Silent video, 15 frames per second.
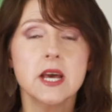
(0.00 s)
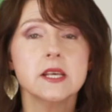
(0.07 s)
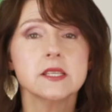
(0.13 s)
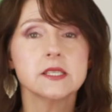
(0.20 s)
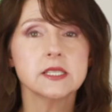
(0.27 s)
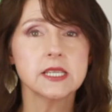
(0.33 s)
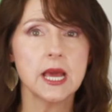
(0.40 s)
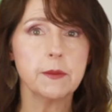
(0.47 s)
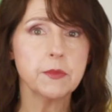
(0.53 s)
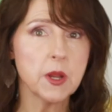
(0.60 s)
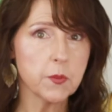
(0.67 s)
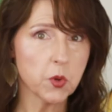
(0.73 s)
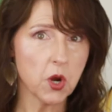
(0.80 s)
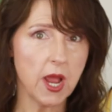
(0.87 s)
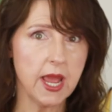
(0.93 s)
Step
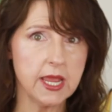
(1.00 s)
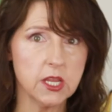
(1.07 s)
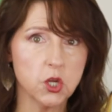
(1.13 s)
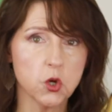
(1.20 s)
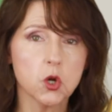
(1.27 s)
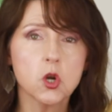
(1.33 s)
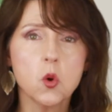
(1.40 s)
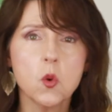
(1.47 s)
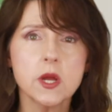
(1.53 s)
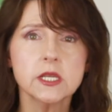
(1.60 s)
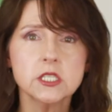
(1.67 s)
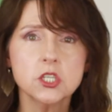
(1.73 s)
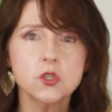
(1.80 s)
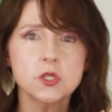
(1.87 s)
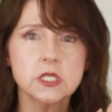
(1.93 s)
number 8, you're going
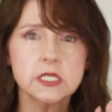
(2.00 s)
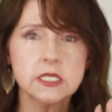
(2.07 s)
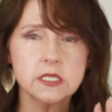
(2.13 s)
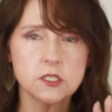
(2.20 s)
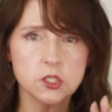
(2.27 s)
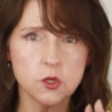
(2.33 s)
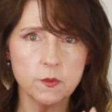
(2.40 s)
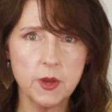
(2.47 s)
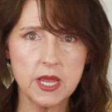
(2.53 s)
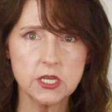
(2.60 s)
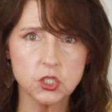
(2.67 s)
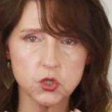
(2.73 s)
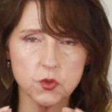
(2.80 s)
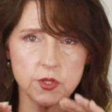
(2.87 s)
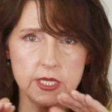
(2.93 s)
to
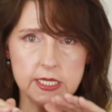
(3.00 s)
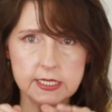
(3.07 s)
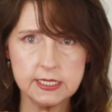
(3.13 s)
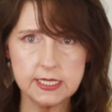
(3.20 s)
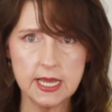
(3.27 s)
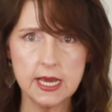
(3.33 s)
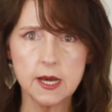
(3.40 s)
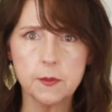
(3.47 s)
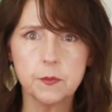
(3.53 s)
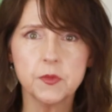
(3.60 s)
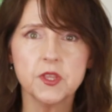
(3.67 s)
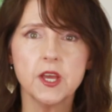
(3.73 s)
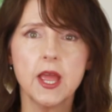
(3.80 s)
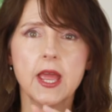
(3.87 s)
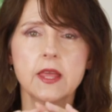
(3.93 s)
measure the
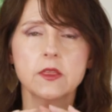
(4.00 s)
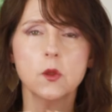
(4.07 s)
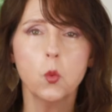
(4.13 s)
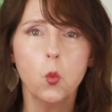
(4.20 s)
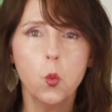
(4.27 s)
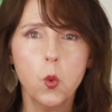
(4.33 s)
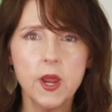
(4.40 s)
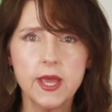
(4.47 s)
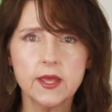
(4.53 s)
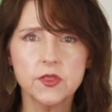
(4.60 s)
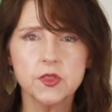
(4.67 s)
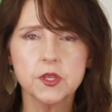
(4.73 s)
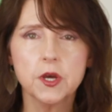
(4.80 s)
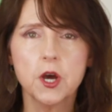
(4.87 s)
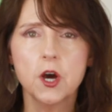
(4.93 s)
depth and the
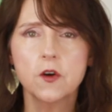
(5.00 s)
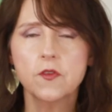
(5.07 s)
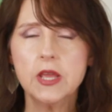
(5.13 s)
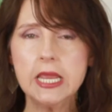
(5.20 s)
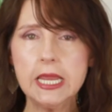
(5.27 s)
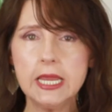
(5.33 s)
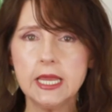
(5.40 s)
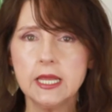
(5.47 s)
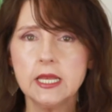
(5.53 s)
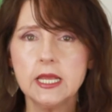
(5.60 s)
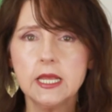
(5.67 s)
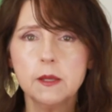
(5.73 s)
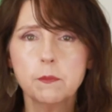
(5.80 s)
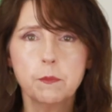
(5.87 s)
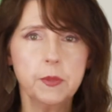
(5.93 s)
width of
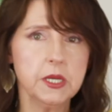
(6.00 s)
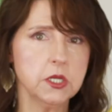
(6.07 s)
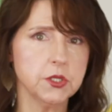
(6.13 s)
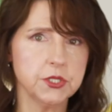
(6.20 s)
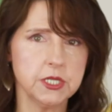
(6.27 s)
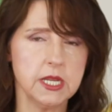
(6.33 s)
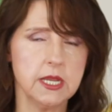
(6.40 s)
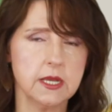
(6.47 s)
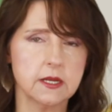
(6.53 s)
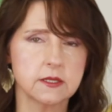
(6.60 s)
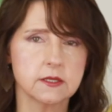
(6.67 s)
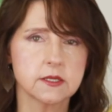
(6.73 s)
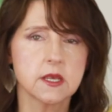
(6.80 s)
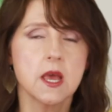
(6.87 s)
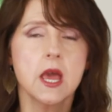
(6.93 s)
any
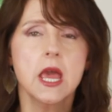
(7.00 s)
built-ins.